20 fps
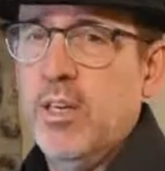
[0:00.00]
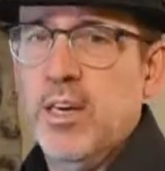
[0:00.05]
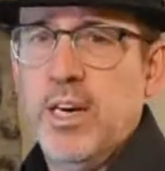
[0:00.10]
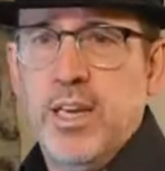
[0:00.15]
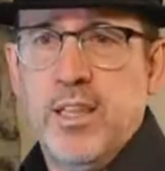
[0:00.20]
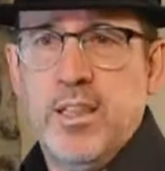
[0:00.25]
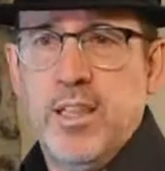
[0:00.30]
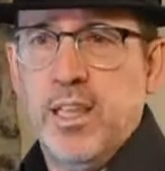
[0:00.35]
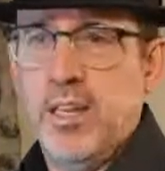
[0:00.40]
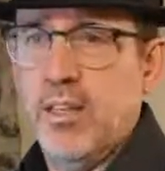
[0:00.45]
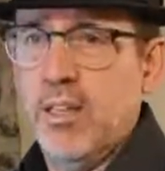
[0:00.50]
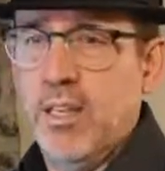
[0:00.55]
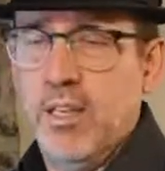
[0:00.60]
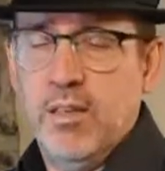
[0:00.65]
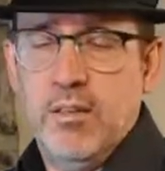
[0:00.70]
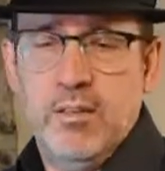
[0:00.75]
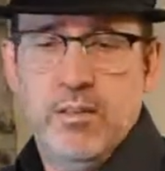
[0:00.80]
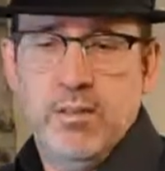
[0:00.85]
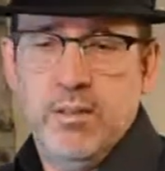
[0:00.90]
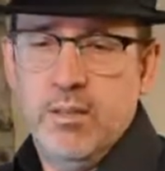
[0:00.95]
I think
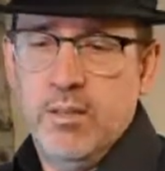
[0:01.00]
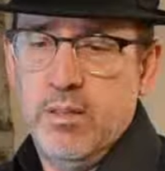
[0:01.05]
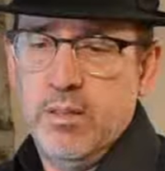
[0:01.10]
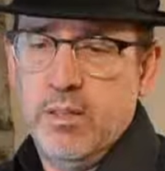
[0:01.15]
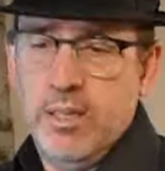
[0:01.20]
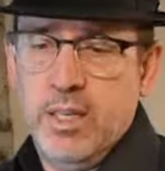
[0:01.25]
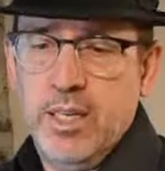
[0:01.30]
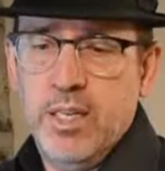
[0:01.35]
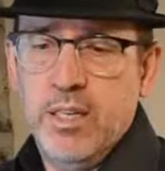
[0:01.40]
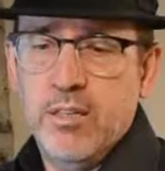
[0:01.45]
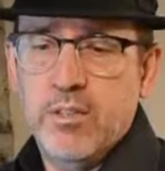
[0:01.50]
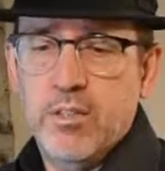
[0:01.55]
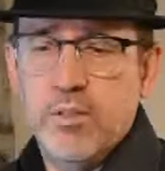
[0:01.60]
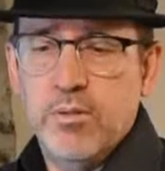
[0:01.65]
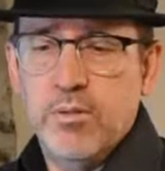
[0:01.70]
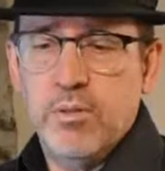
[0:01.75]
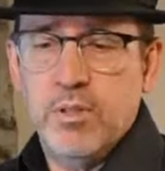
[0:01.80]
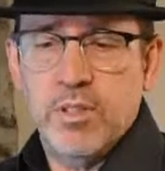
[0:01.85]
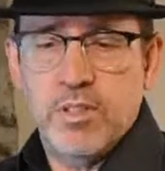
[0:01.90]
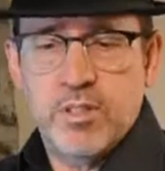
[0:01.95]
that
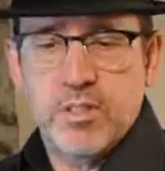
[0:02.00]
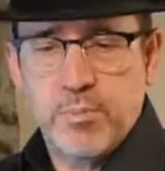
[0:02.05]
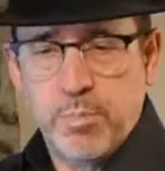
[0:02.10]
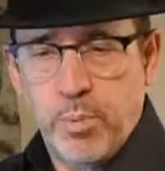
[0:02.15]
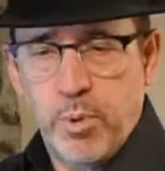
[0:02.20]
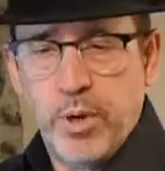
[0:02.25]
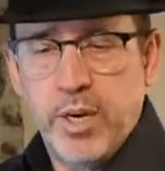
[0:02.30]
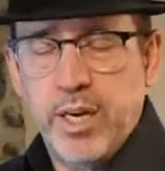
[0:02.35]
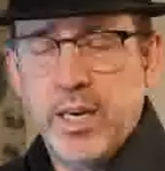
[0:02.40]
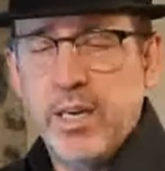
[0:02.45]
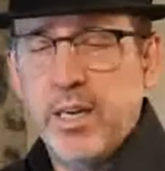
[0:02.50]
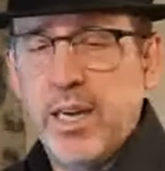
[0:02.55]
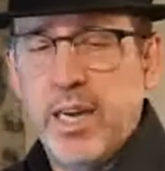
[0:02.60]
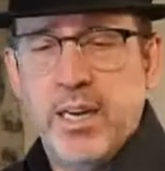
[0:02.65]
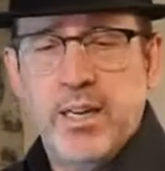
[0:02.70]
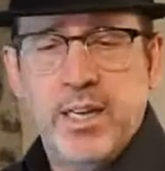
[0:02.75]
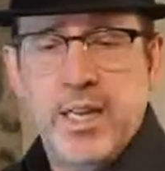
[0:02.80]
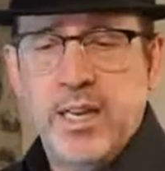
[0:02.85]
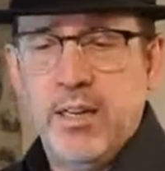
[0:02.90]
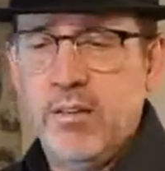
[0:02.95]
into the spring,
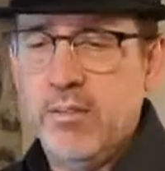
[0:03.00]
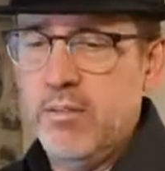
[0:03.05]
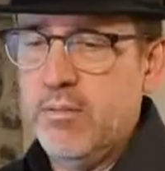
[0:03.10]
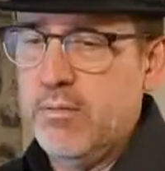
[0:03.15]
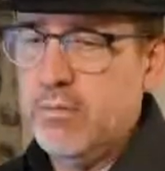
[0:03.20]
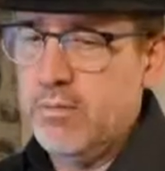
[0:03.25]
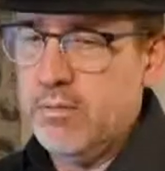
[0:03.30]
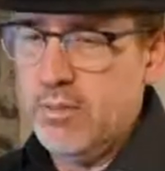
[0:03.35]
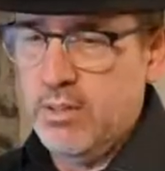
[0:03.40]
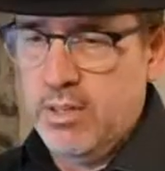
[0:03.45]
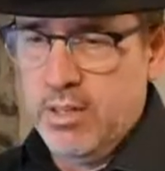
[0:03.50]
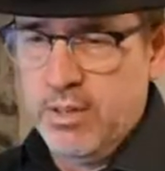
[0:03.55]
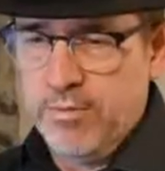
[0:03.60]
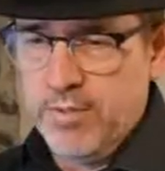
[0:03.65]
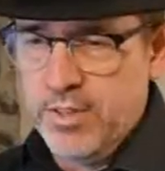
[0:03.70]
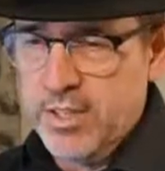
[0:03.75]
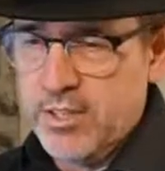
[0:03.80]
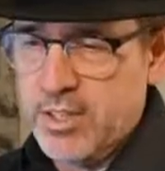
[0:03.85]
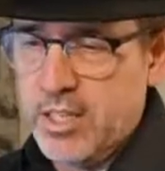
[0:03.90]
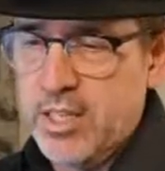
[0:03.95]
and then if
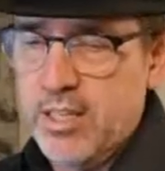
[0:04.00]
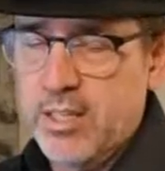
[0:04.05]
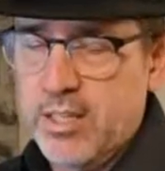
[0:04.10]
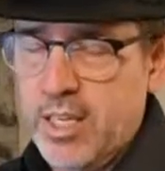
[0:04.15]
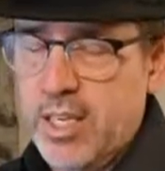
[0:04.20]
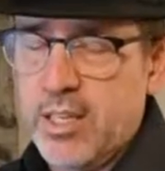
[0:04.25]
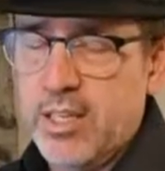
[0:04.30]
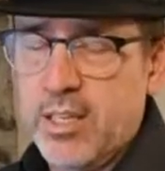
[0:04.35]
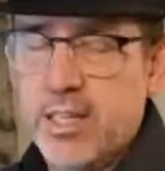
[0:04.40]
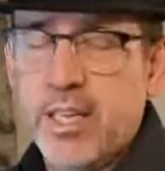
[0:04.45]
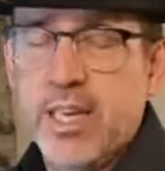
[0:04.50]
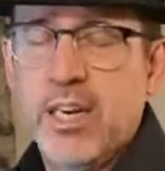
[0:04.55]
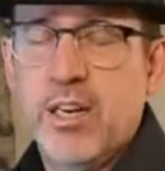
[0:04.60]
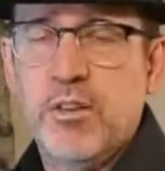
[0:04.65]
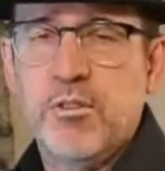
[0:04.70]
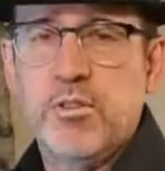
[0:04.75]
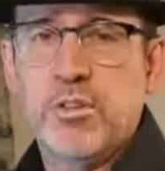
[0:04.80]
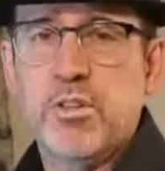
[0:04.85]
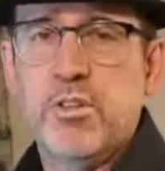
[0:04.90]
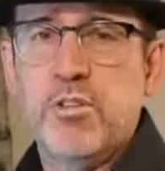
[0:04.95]
this thing can get
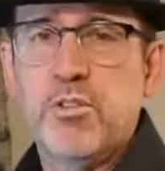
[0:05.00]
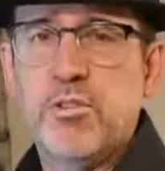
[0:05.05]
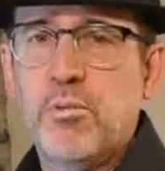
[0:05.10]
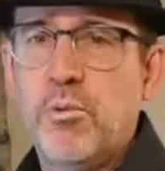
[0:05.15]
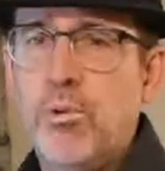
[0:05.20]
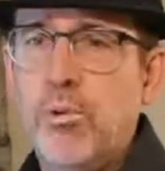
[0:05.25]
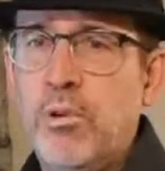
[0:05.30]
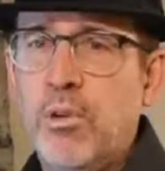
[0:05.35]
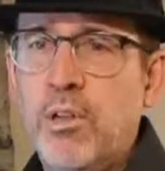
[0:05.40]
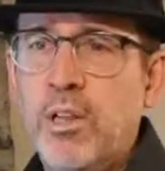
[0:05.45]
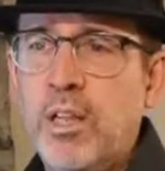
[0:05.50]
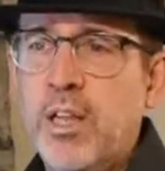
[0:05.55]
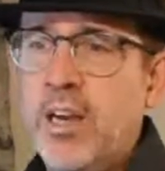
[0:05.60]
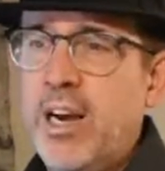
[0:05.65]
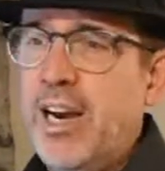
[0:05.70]
under control,